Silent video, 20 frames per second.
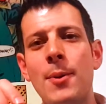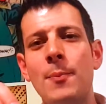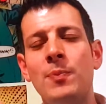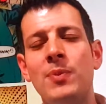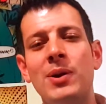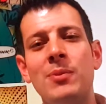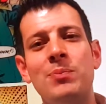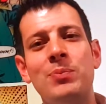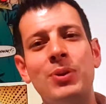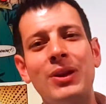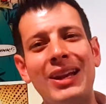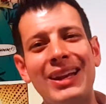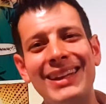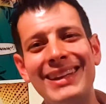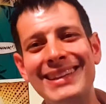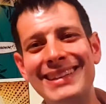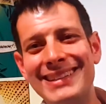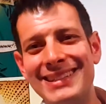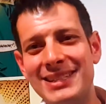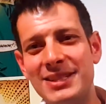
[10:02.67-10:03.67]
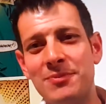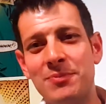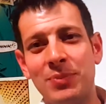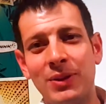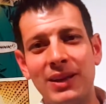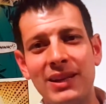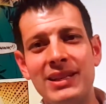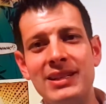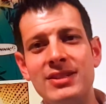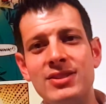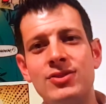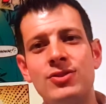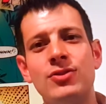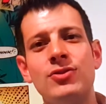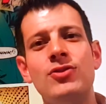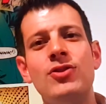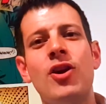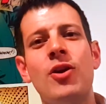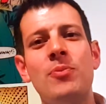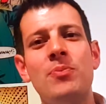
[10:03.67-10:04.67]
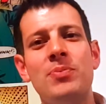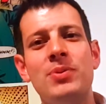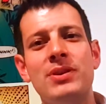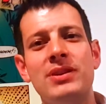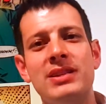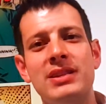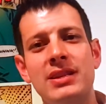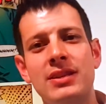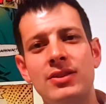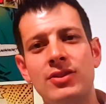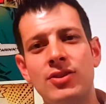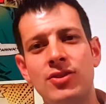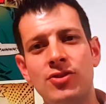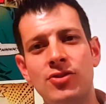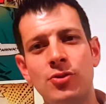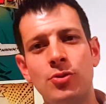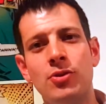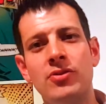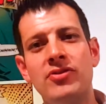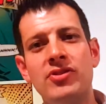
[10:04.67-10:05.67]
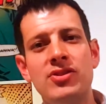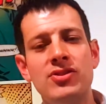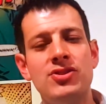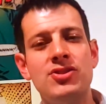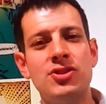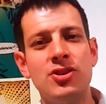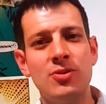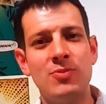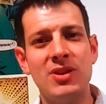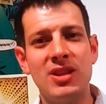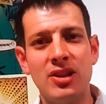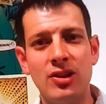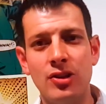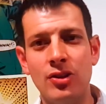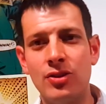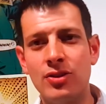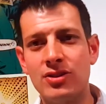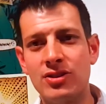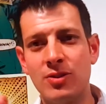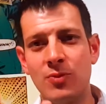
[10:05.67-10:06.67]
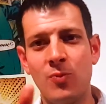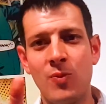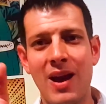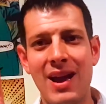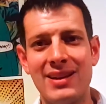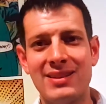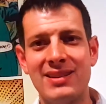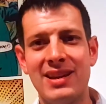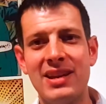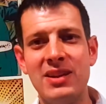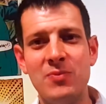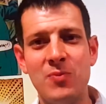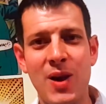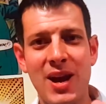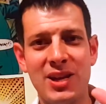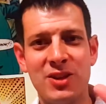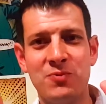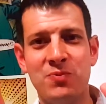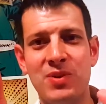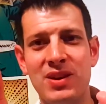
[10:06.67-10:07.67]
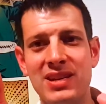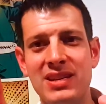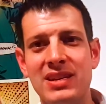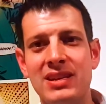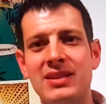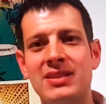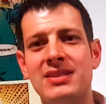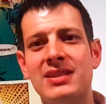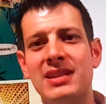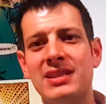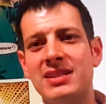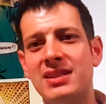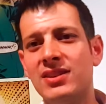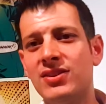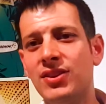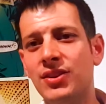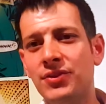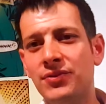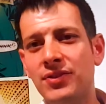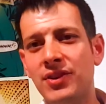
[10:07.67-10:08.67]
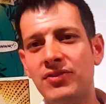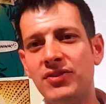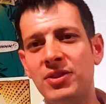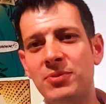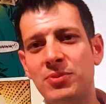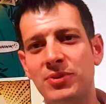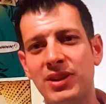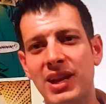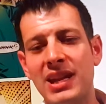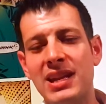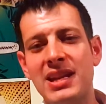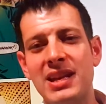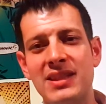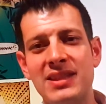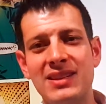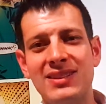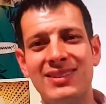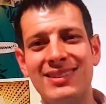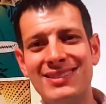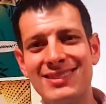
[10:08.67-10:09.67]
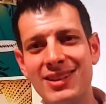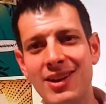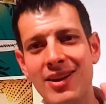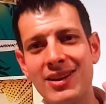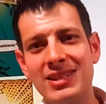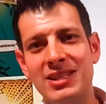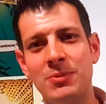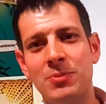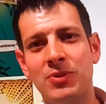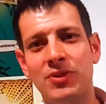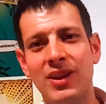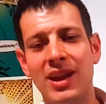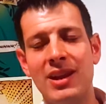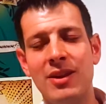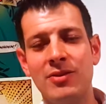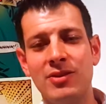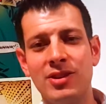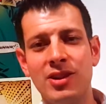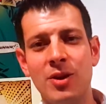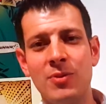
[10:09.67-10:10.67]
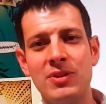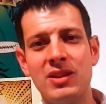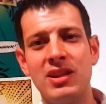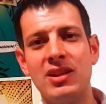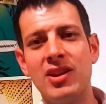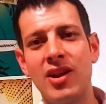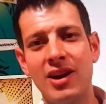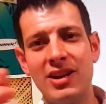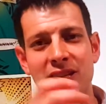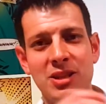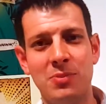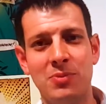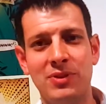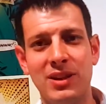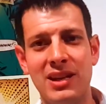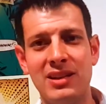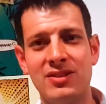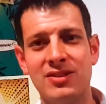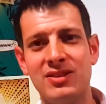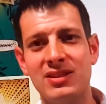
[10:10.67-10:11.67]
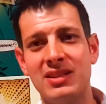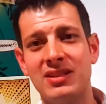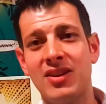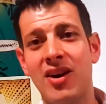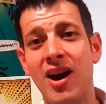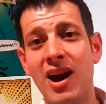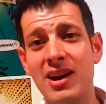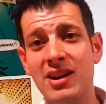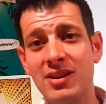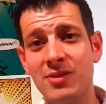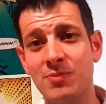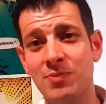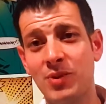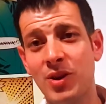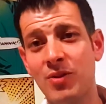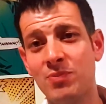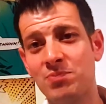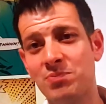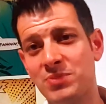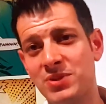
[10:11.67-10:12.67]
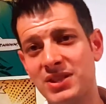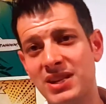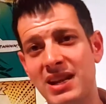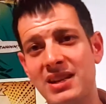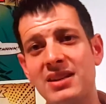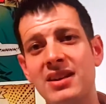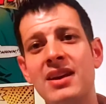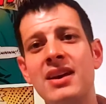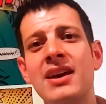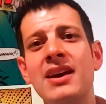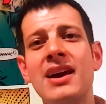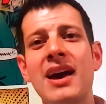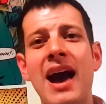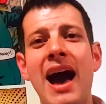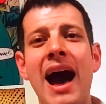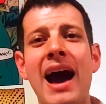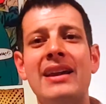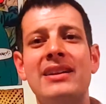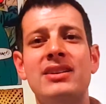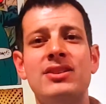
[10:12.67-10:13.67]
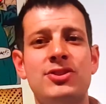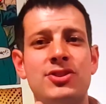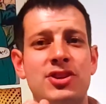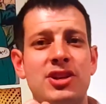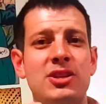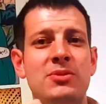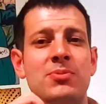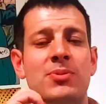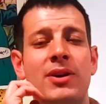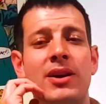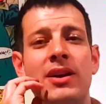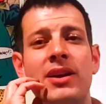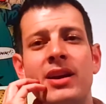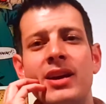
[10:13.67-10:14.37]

but please, please do not be the sort of consumer that looks at wax A and wax B and says, this is 50% and this is 90%. I'm going to go with the 90% because it's higher percent and it's cheaper,